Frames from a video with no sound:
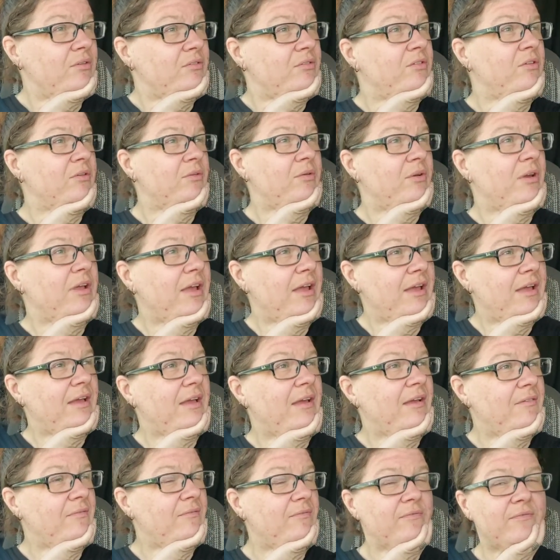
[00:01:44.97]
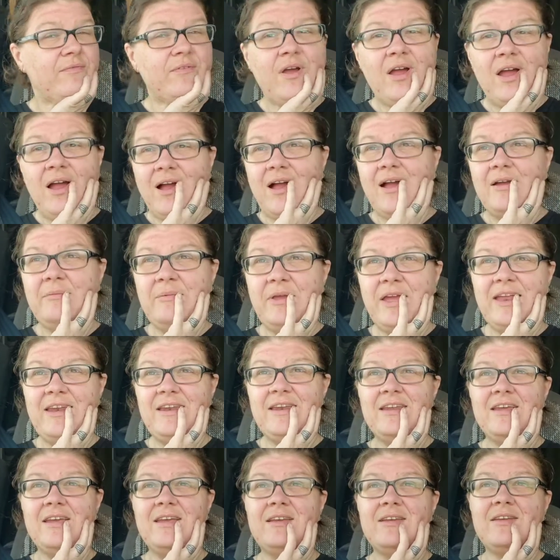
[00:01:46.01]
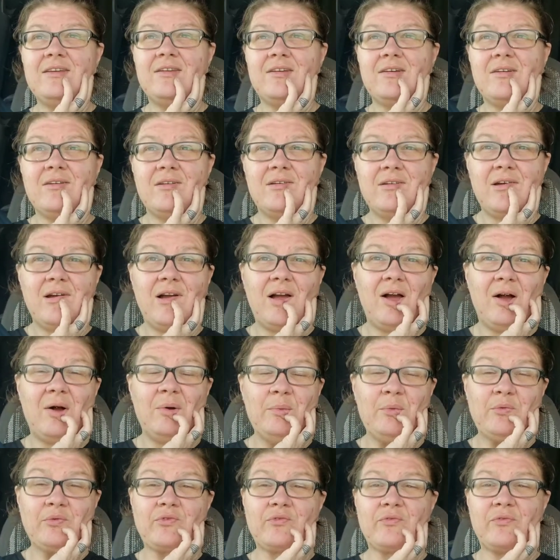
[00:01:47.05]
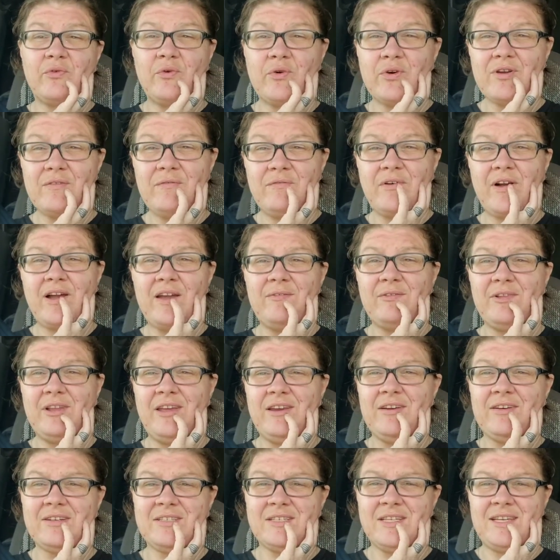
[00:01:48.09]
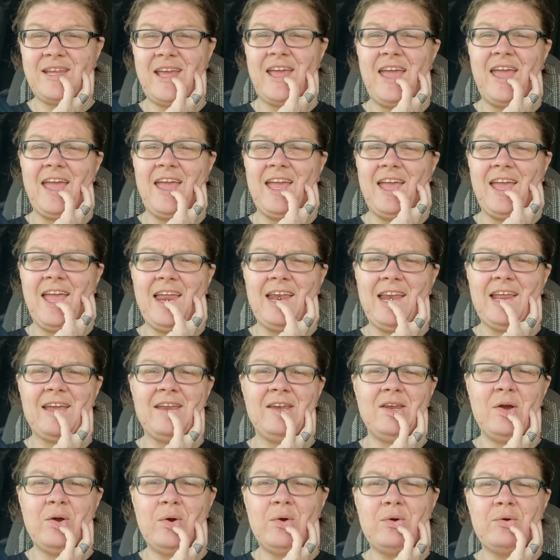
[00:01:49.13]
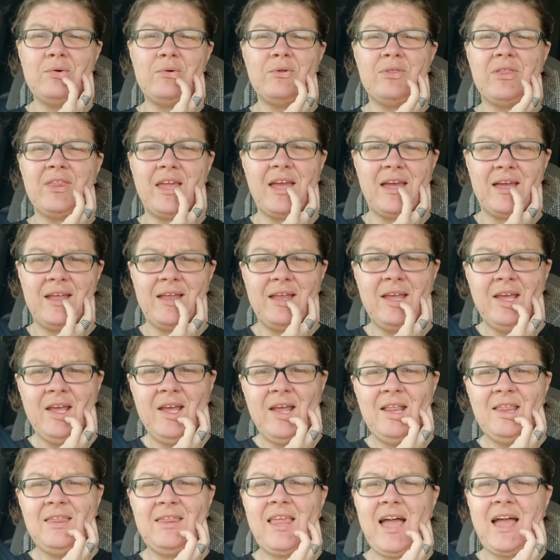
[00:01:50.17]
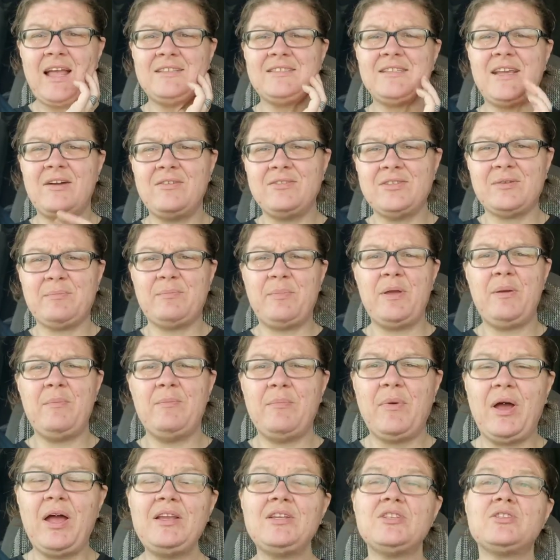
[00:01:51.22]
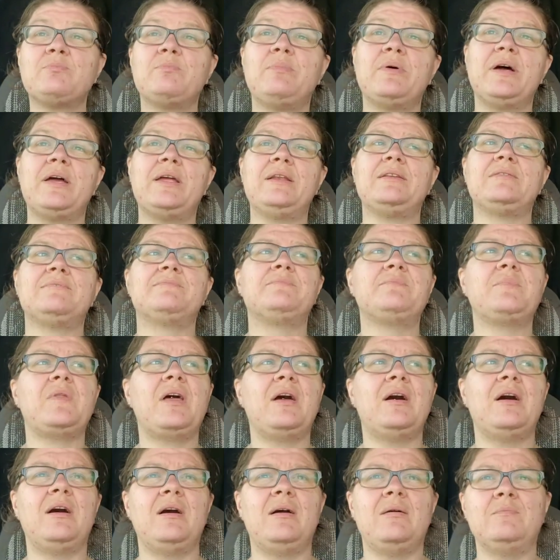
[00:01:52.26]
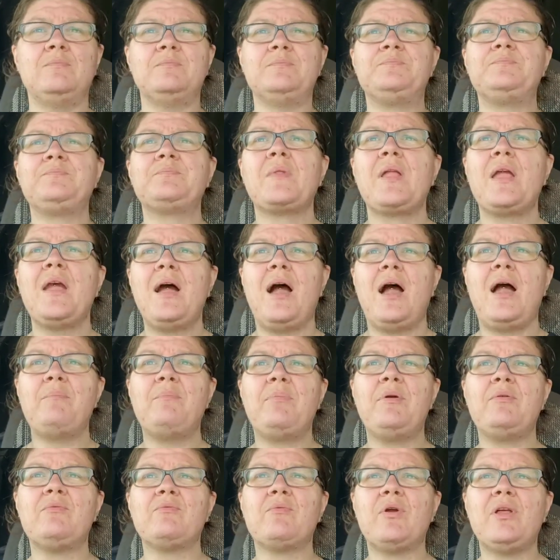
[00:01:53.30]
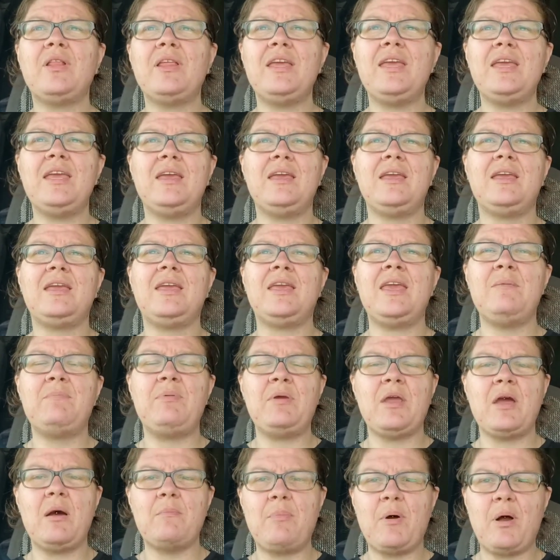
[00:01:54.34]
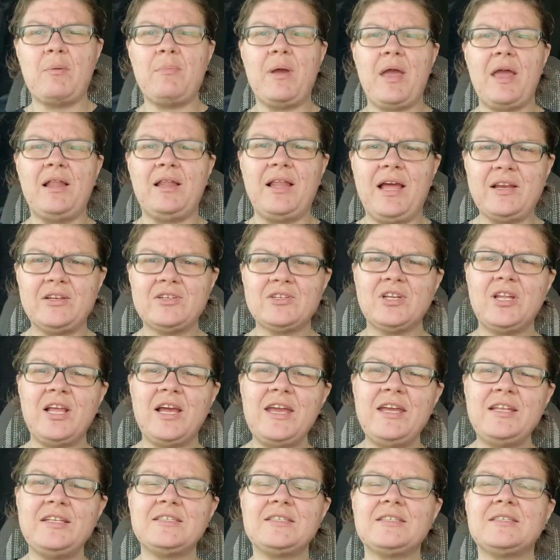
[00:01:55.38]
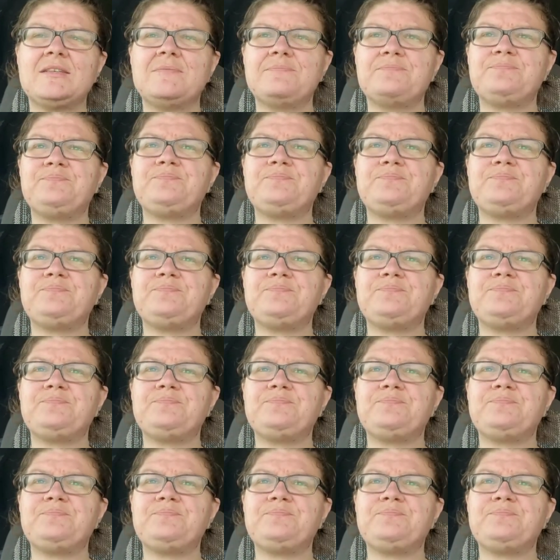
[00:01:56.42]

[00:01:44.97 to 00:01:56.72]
2.5, I'm getting in almost 4 to 5 liters a day. And I know that sounds a bit much, but I've been really keeping up on my electrolytes.